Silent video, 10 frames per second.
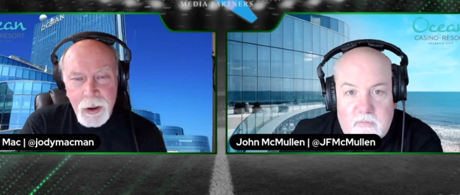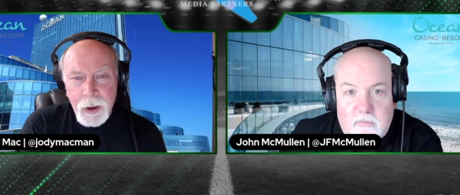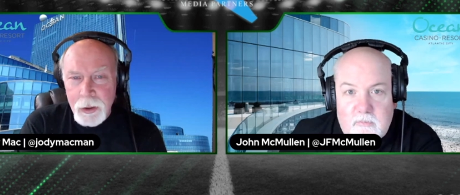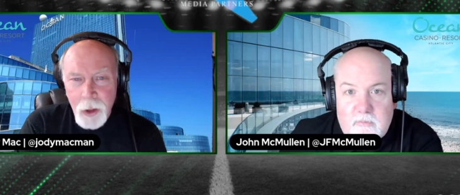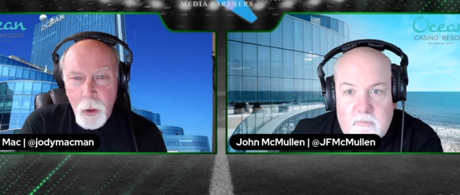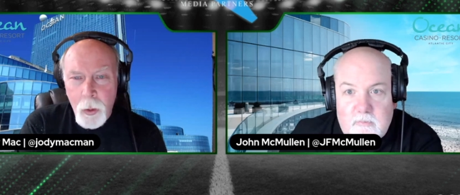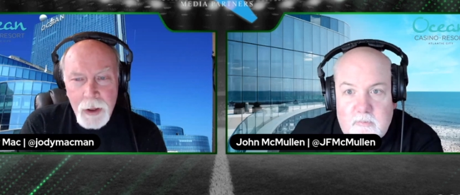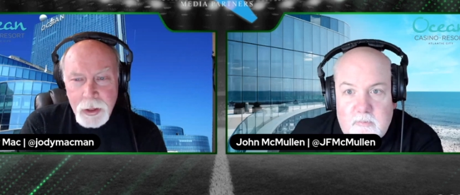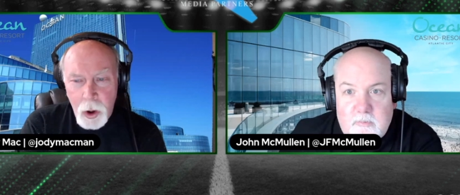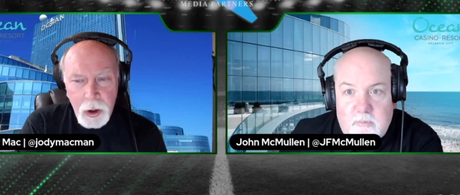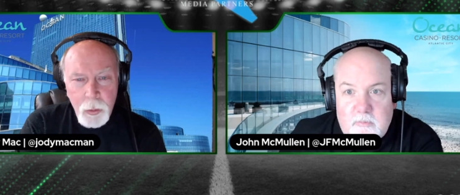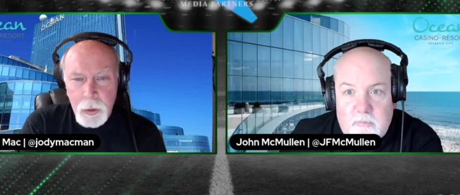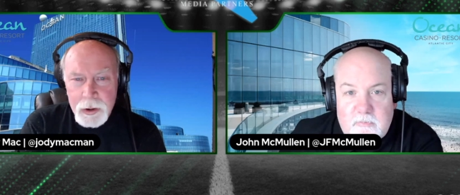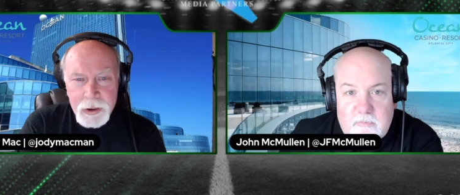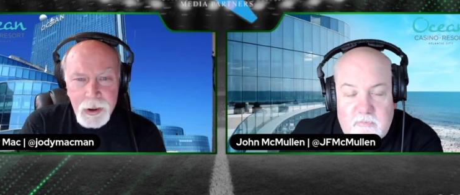Speaker 1: No, I thought he
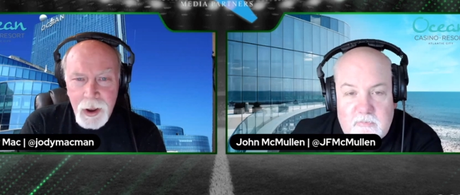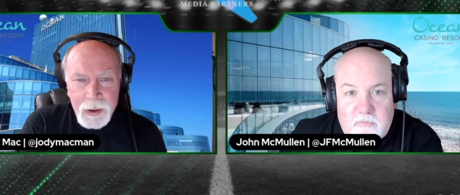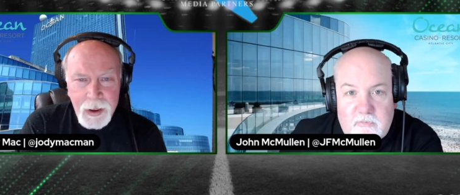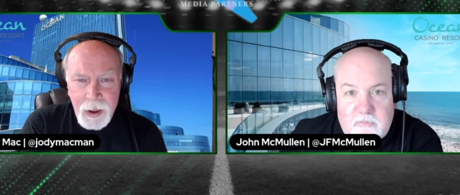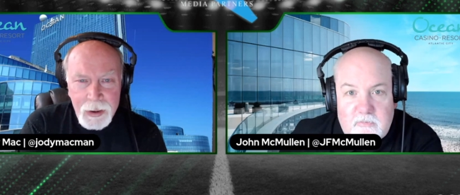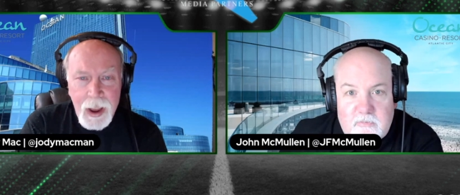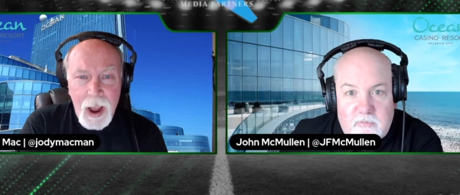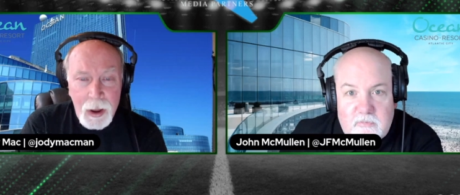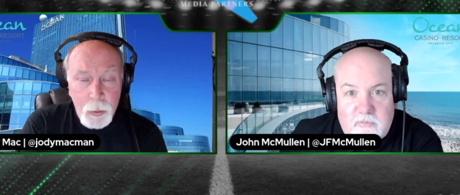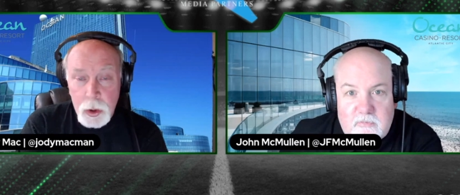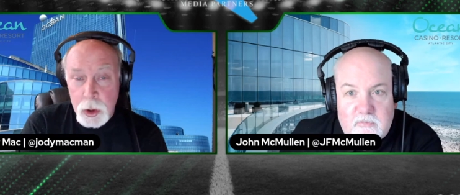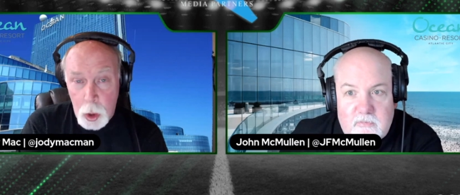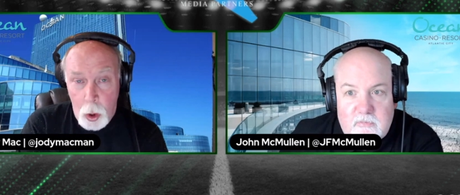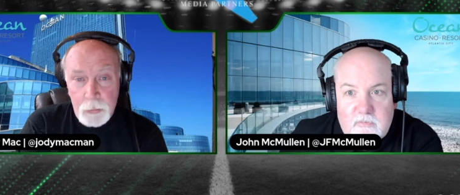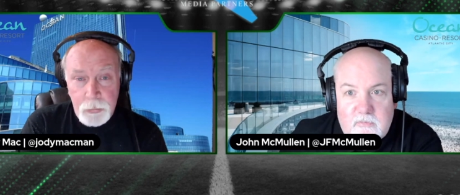was a, a guy who was
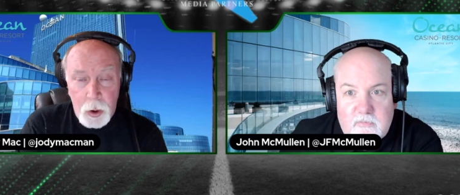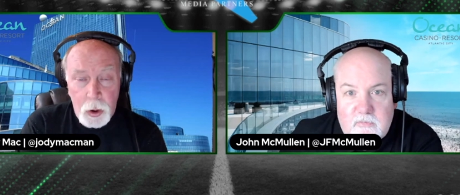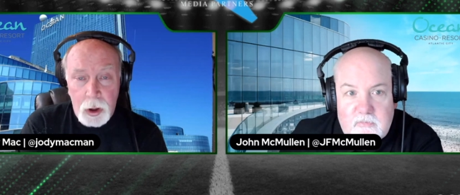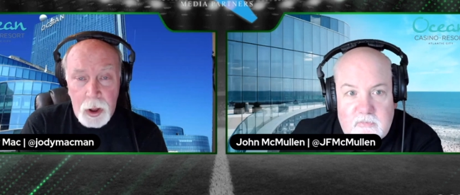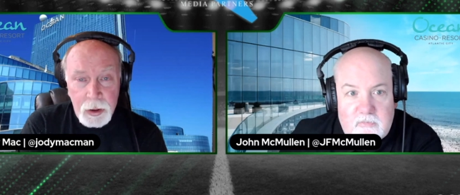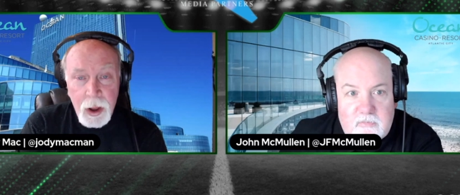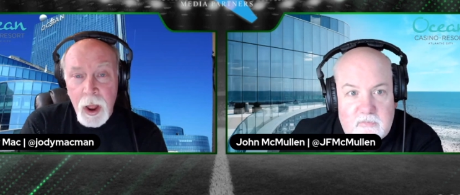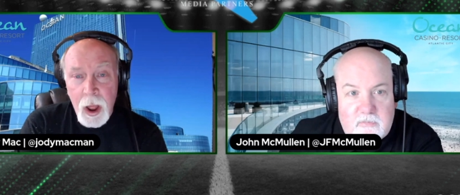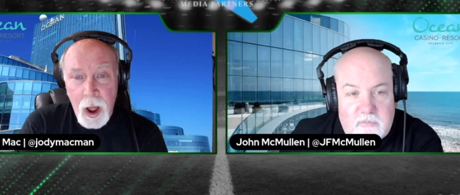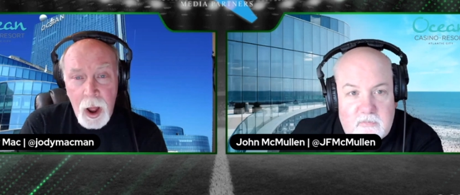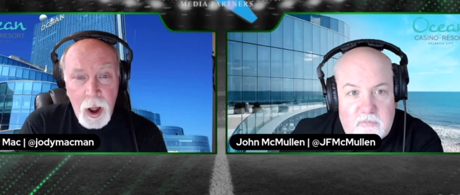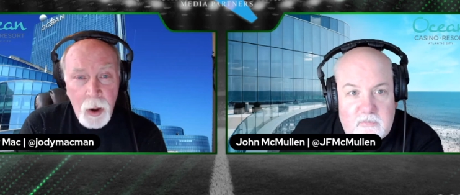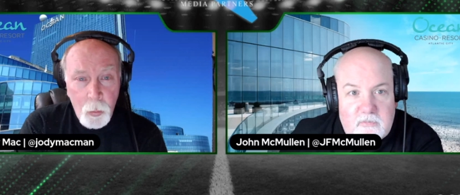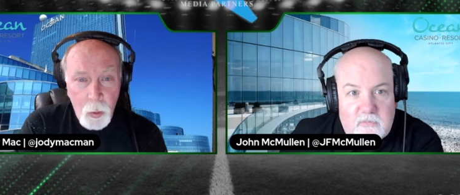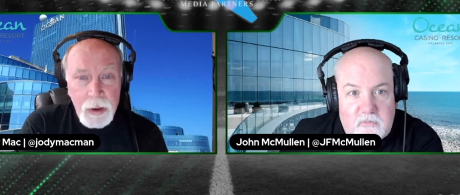thoughtful. And uh,
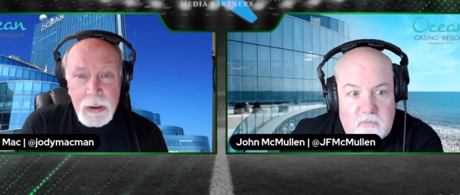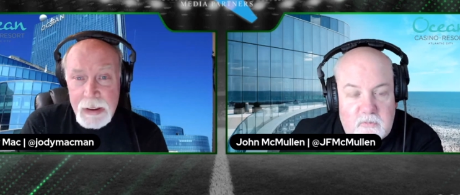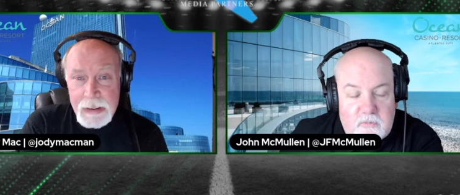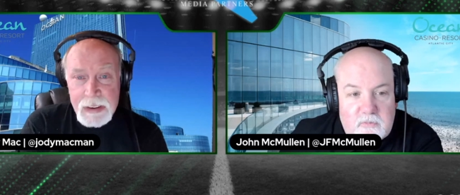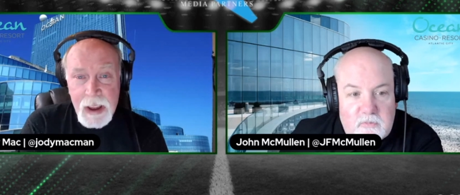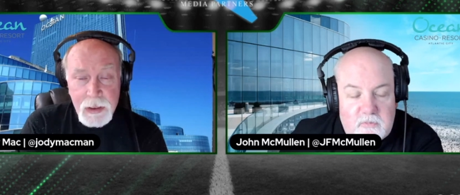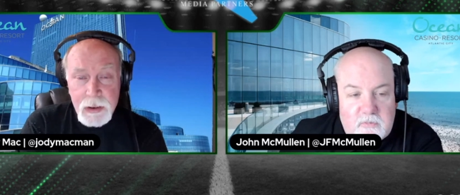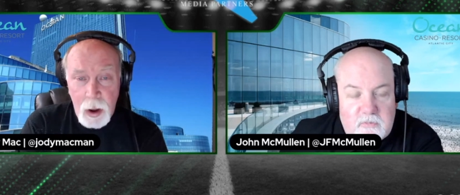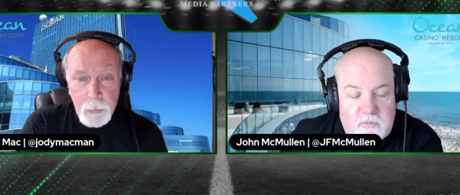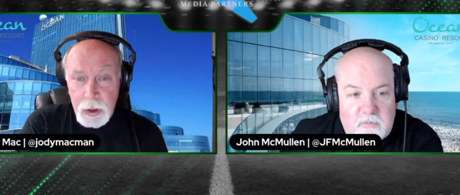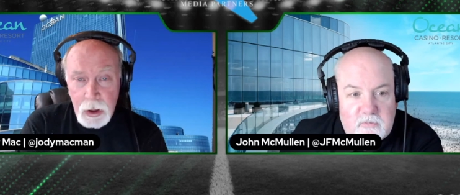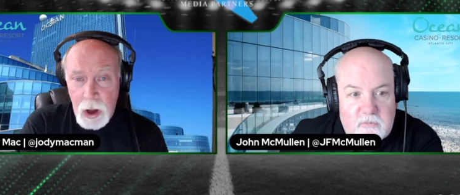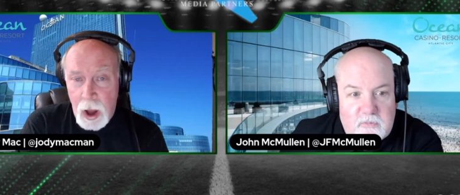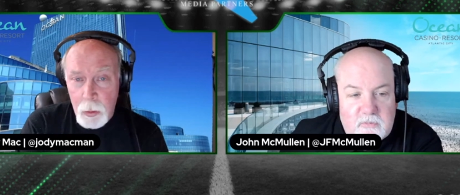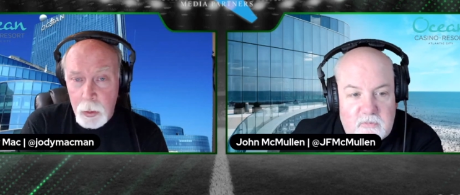when he said something,
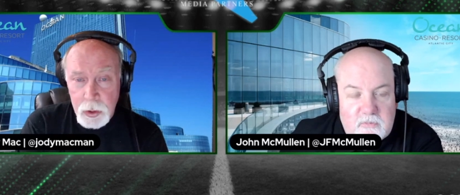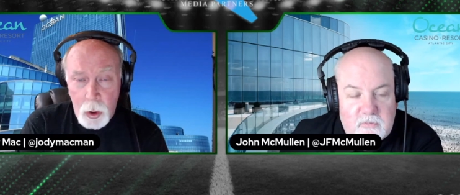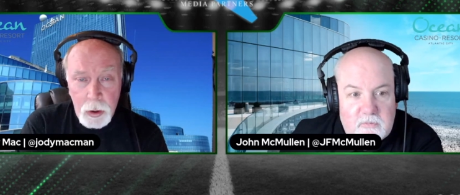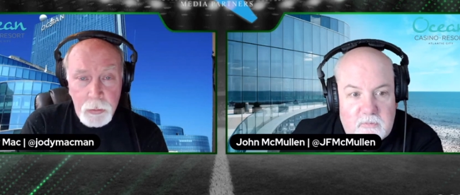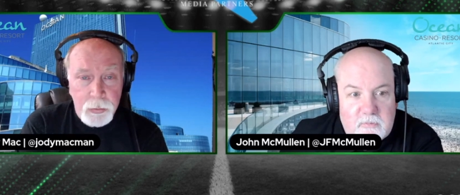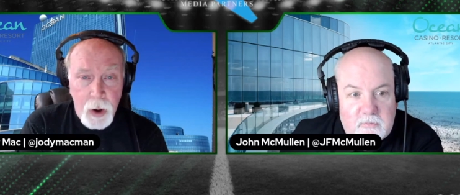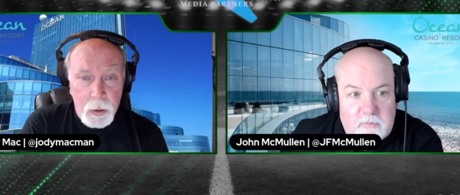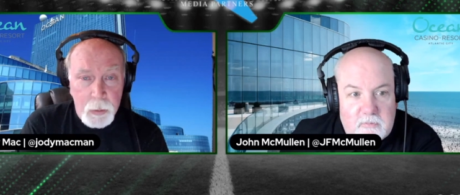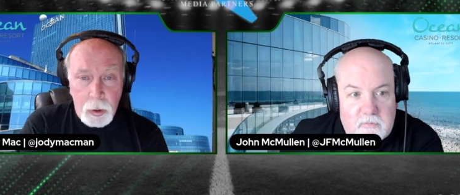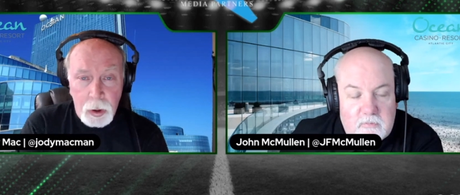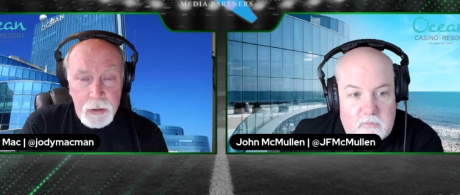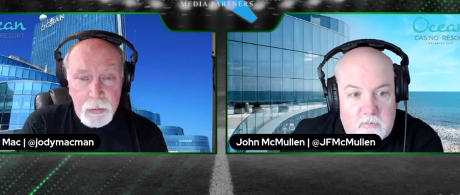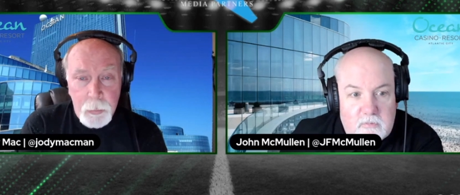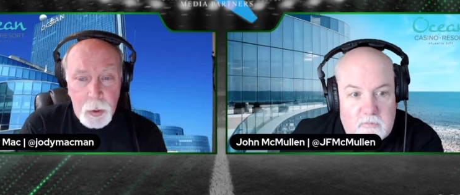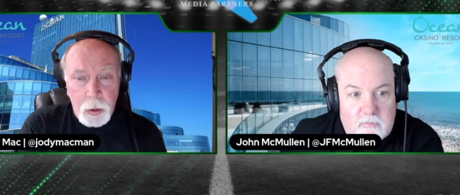I always thought he was very
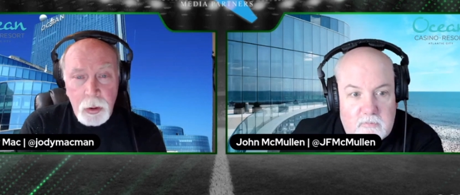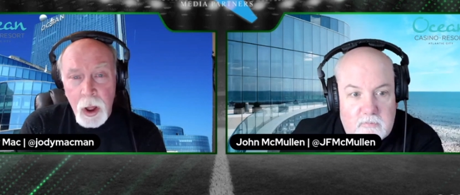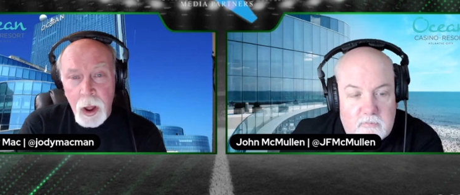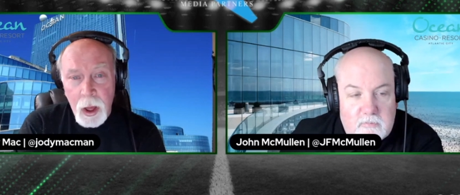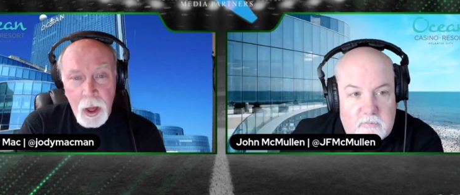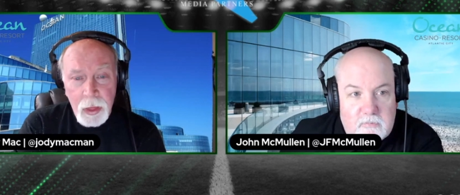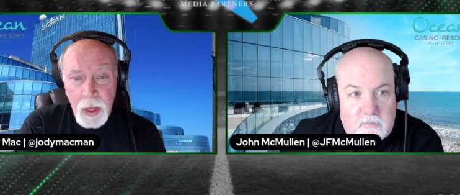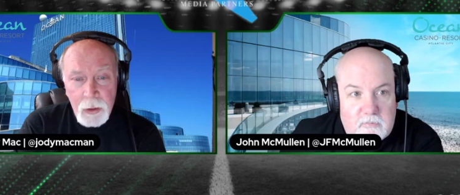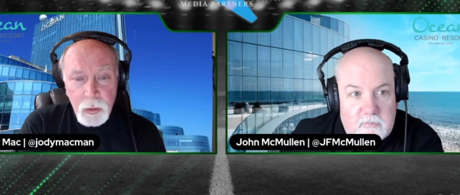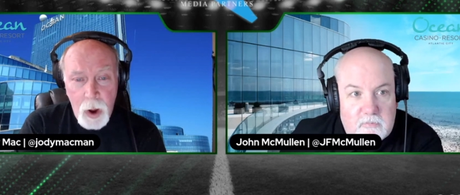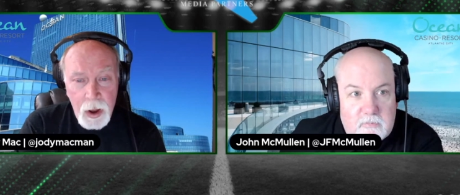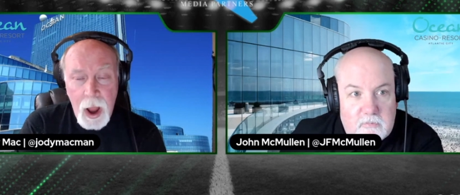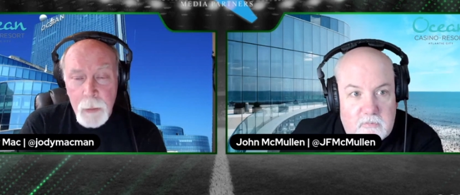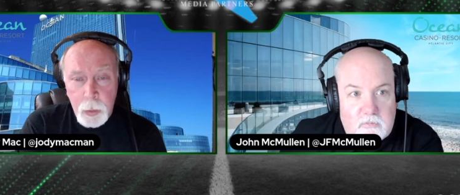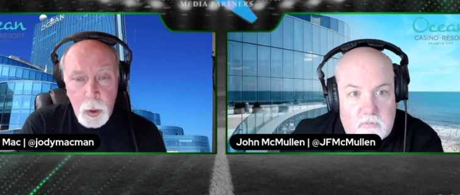believable. Uh, that's why I
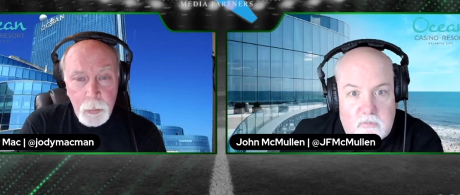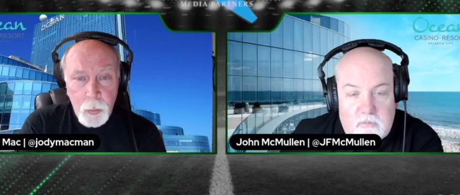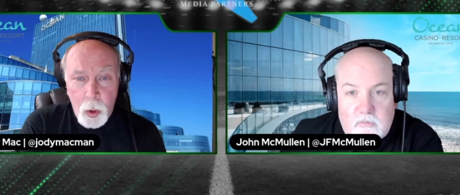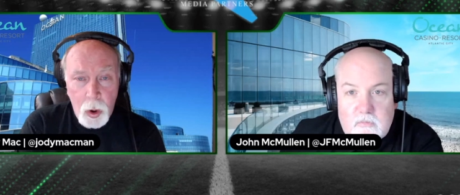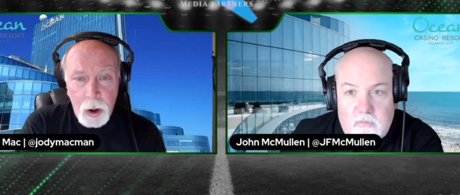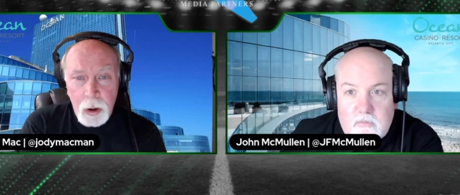put more